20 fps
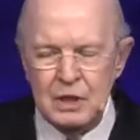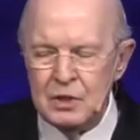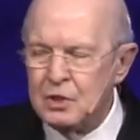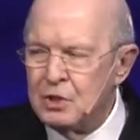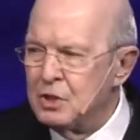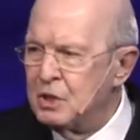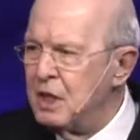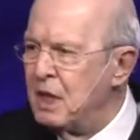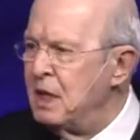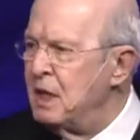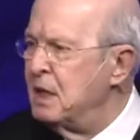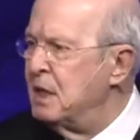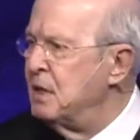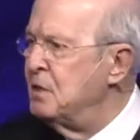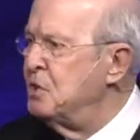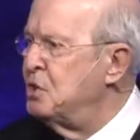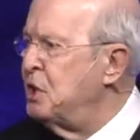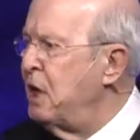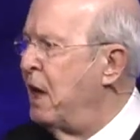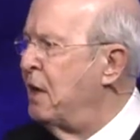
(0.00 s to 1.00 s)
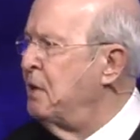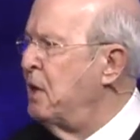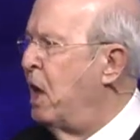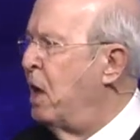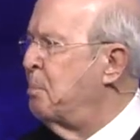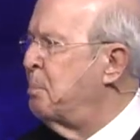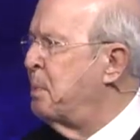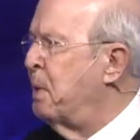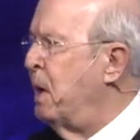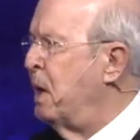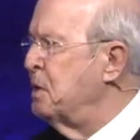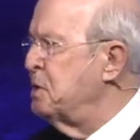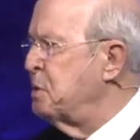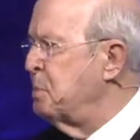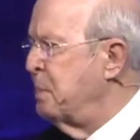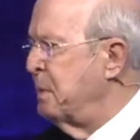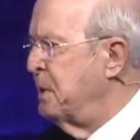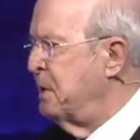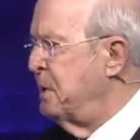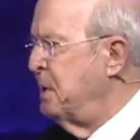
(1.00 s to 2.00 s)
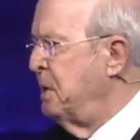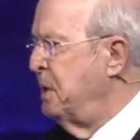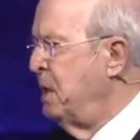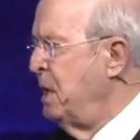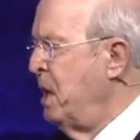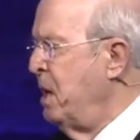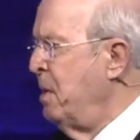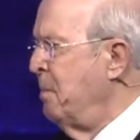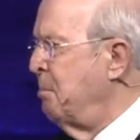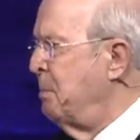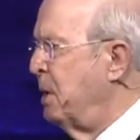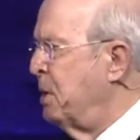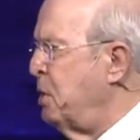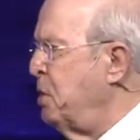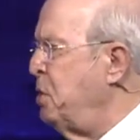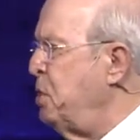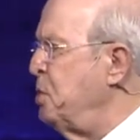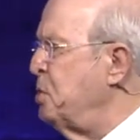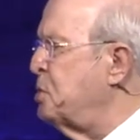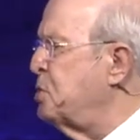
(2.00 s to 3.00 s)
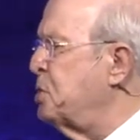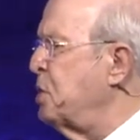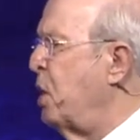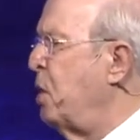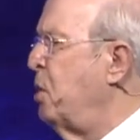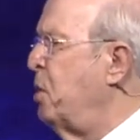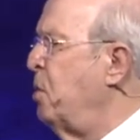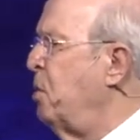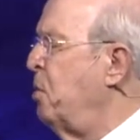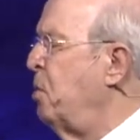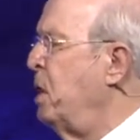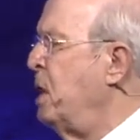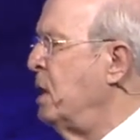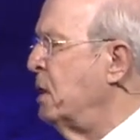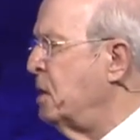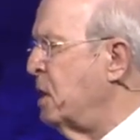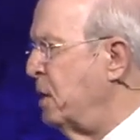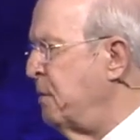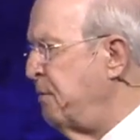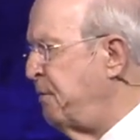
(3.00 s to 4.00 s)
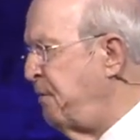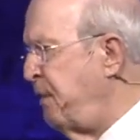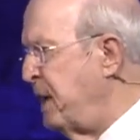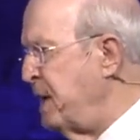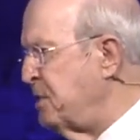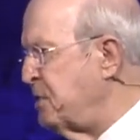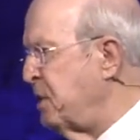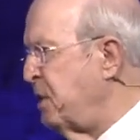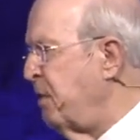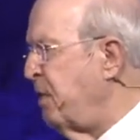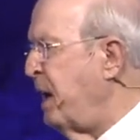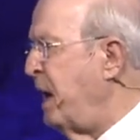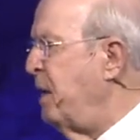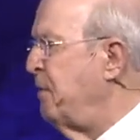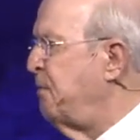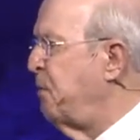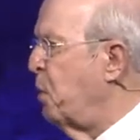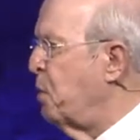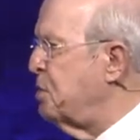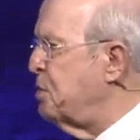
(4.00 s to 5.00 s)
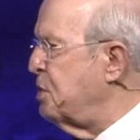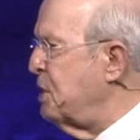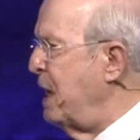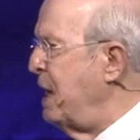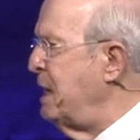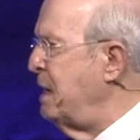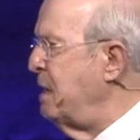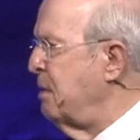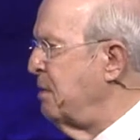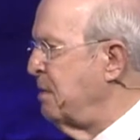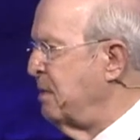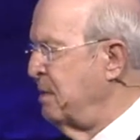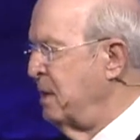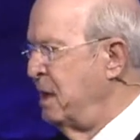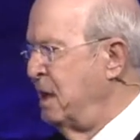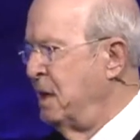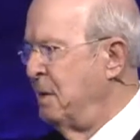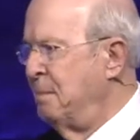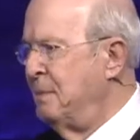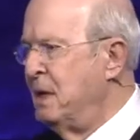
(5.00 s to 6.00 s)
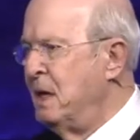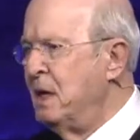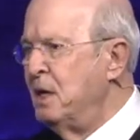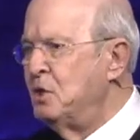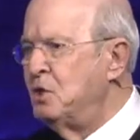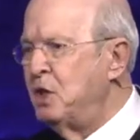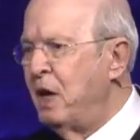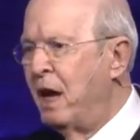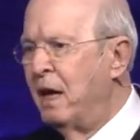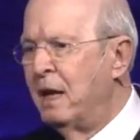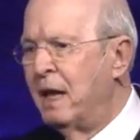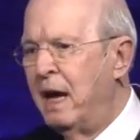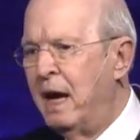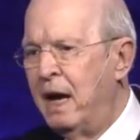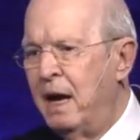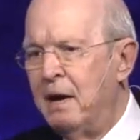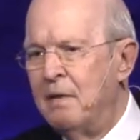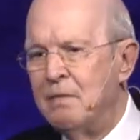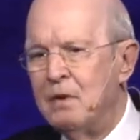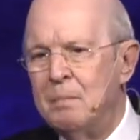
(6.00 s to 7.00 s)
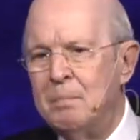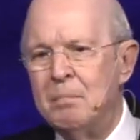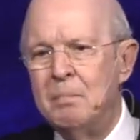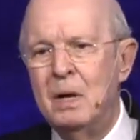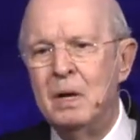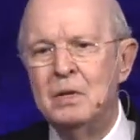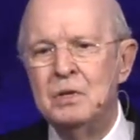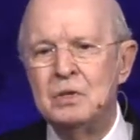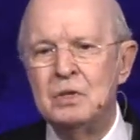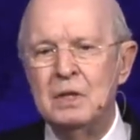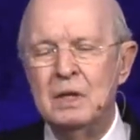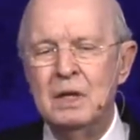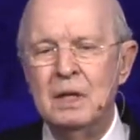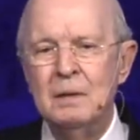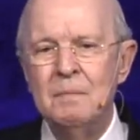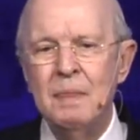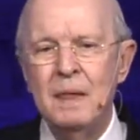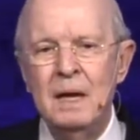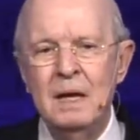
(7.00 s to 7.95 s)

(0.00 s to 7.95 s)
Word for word: his sin shall not prosper, but whoso confesseth and forsaketh them shall have mercy.